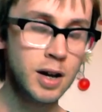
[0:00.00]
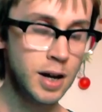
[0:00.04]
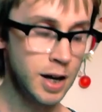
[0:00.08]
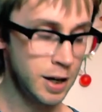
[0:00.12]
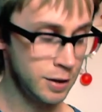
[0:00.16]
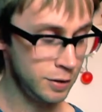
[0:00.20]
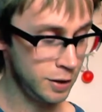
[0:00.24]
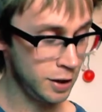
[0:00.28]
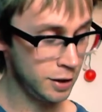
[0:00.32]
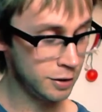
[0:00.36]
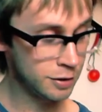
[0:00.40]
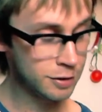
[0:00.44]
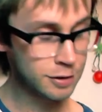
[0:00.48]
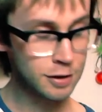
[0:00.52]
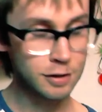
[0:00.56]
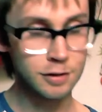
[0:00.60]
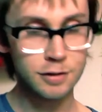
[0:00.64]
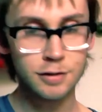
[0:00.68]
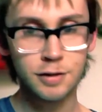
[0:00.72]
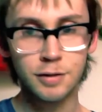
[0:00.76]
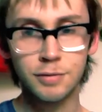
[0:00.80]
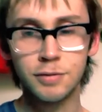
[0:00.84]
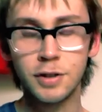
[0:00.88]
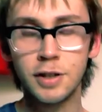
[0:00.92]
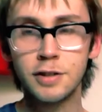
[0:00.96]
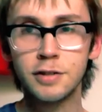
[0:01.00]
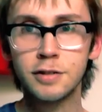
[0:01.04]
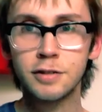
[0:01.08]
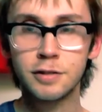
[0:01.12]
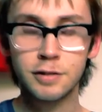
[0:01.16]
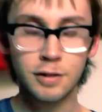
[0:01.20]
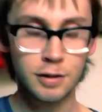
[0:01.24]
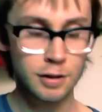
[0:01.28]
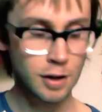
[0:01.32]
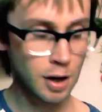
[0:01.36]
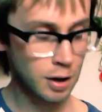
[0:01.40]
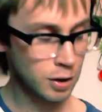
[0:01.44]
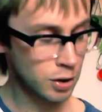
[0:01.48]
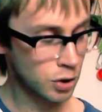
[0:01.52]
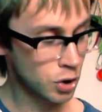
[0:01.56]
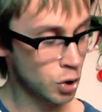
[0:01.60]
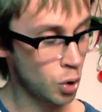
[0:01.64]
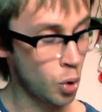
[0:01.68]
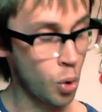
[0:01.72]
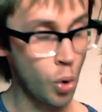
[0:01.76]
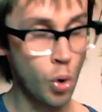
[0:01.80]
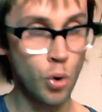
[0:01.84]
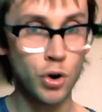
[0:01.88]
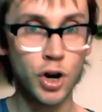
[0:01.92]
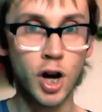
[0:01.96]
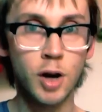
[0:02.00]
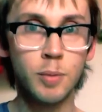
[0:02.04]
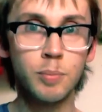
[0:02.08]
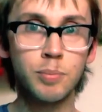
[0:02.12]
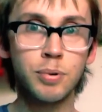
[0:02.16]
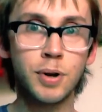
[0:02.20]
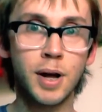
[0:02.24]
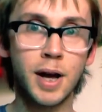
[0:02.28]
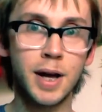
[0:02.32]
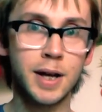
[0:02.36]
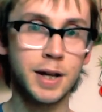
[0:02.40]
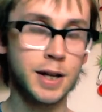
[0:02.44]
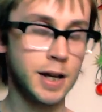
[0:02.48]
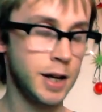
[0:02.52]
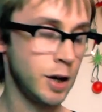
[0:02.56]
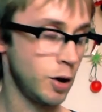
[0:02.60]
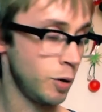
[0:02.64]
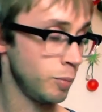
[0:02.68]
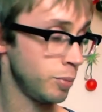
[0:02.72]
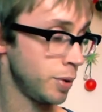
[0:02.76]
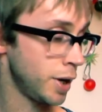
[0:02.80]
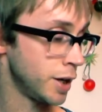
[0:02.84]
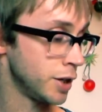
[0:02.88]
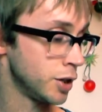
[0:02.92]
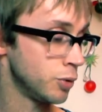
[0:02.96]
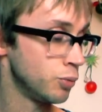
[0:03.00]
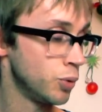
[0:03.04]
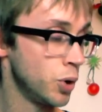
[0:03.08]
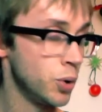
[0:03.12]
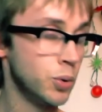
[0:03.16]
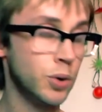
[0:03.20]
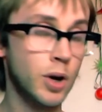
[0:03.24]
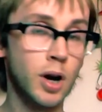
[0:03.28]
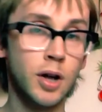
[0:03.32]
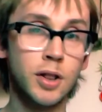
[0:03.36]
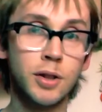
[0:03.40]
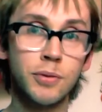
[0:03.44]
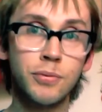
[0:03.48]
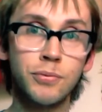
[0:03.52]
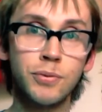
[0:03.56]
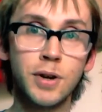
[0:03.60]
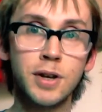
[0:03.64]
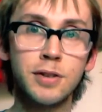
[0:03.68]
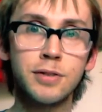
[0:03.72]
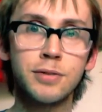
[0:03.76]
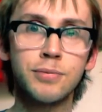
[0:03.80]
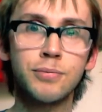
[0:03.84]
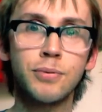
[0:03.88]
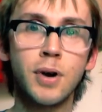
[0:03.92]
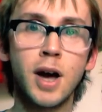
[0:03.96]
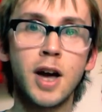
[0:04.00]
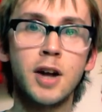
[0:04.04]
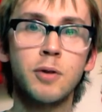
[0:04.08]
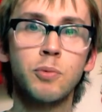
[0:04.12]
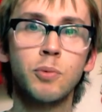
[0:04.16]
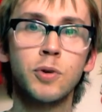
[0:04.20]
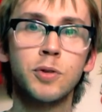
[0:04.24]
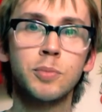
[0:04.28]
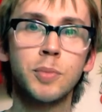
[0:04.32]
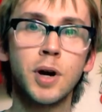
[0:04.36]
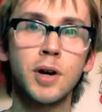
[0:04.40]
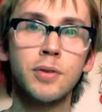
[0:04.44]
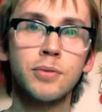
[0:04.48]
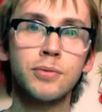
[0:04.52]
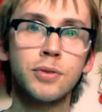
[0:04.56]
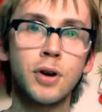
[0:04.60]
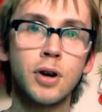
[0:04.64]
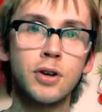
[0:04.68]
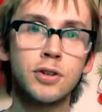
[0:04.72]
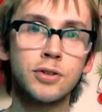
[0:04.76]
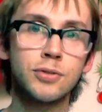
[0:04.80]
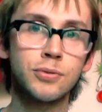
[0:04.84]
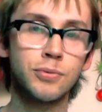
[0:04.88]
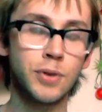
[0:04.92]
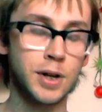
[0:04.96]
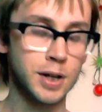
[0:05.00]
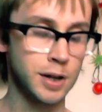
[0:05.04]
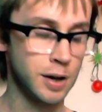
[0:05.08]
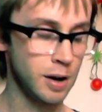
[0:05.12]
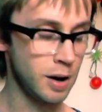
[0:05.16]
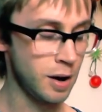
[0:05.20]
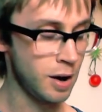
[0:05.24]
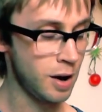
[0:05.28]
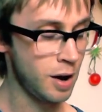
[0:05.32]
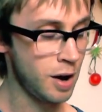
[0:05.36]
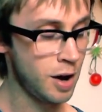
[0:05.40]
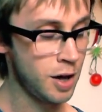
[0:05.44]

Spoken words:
in the instance of this chord I'm playing here, I'm playing the root at the 5th fret with my first finger.